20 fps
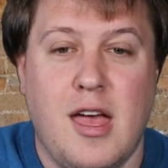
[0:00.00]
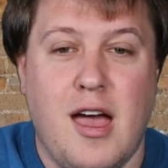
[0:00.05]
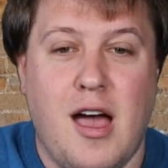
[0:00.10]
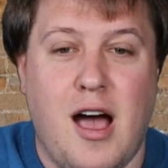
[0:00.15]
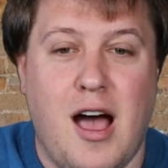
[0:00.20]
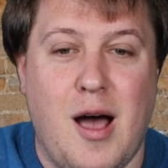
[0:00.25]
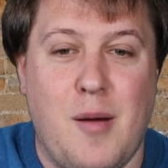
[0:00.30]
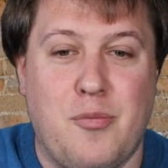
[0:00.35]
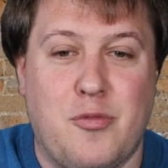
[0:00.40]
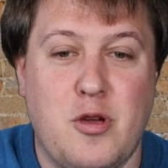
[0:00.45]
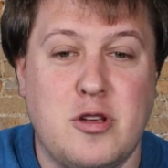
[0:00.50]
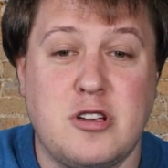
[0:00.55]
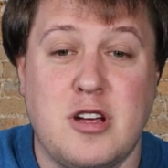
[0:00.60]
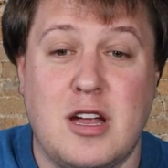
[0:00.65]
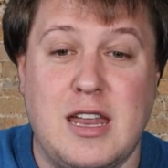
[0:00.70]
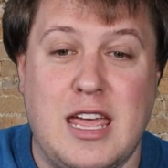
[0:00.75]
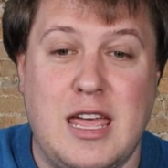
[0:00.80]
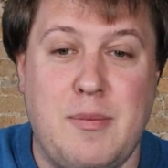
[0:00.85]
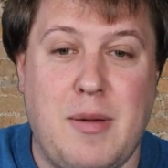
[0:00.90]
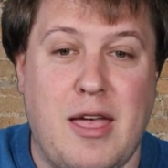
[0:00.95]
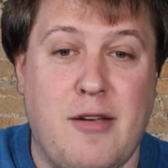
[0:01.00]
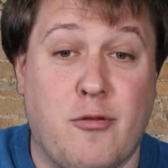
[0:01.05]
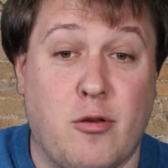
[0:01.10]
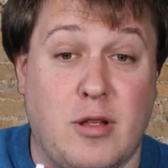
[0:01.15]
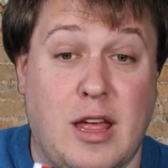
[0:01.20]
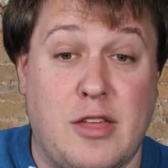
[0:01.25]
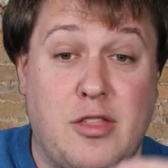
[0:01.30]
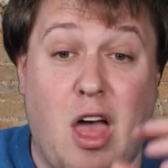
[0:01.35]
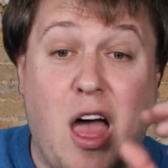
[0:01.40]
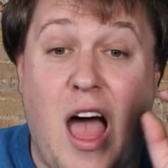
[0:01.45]
um, especially on eBay for
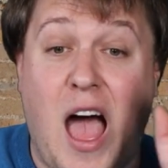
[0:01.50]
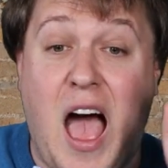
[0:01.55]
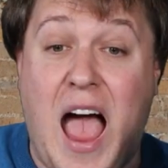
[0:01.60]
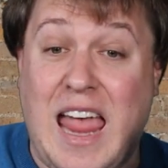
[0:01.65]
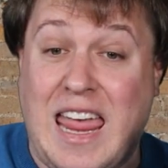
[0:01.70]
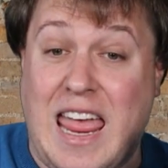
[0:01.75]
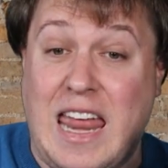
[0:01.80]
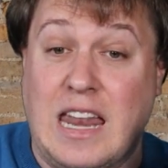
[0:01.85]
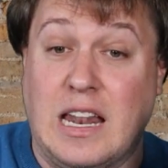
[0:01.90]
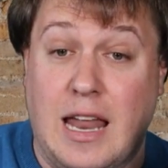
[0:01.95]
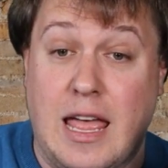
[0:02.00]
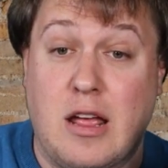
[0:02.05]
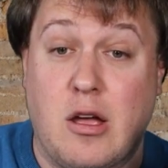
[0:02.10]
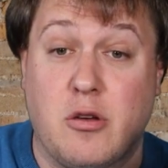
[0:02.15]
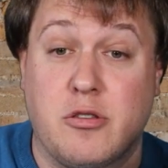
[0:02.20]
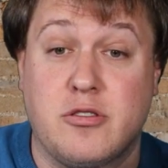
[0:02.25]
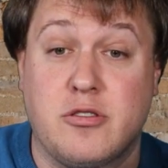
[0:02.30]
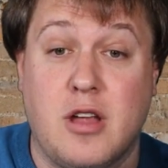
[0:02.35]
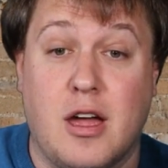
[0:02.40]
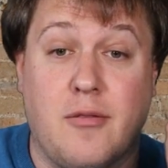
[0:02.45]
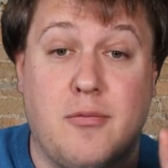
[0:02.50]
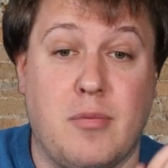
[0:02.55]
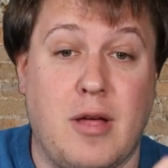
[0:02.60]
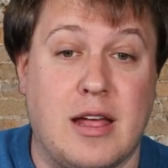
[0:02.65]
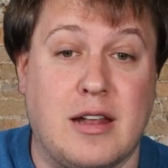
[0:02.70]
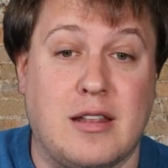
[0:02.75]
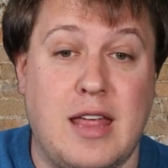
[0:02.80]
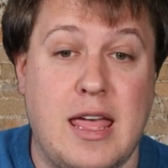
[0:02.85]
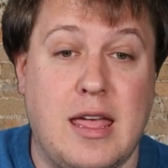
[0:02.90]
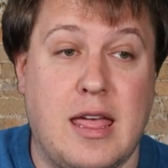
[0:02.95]
like the high-end Lego stuff,
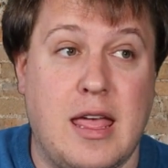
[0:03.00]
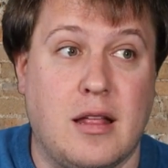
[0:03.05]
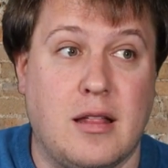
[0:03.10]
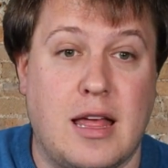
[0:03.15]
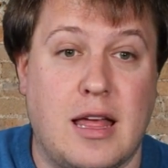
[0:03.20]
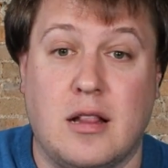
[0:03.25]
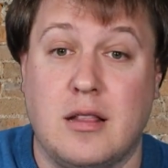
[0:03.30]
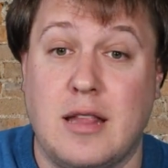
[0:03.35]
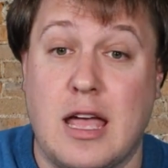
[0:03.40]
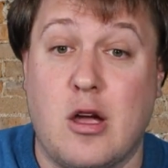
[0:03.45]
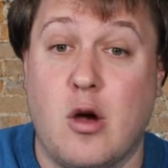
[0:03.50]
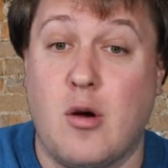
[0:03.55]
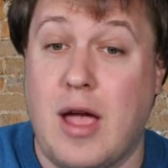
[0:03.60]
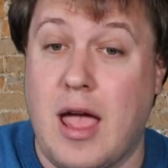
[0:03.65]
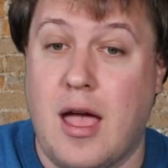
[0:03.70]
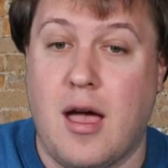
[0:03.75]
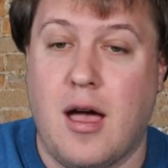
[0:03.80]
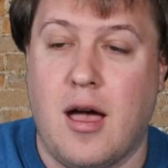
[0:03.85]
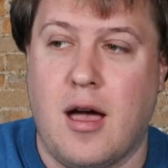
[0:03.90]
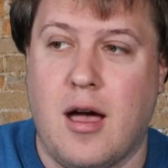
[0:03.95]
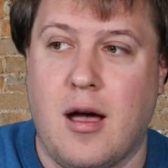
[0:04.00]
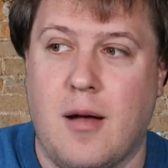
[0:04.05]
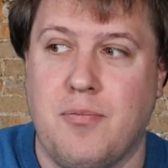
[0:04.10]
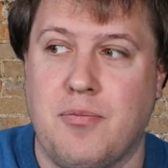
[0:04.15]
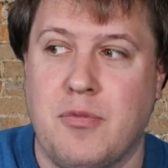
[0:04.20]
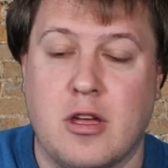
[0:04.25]
like taking like Lego uh,